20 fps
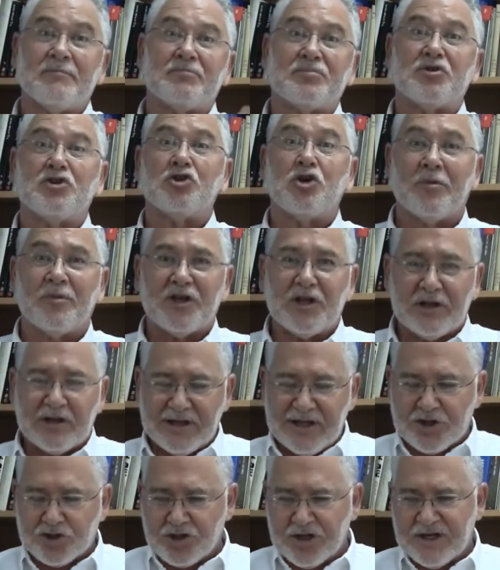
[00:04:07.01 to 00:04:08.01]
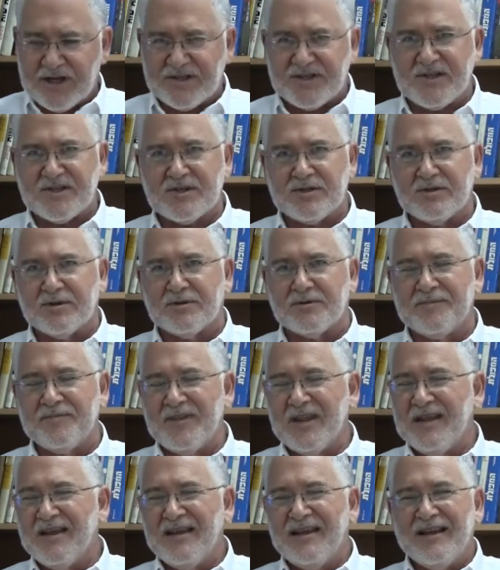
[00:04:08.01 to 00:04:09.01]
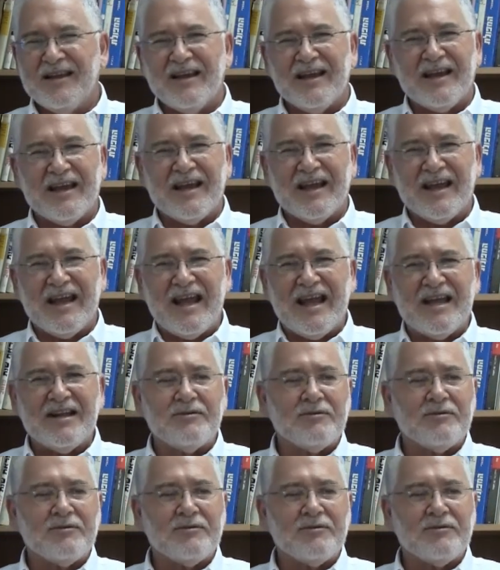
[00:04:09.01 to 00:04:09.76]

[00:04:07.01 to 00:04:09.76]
predominantly Ashkenazi school. The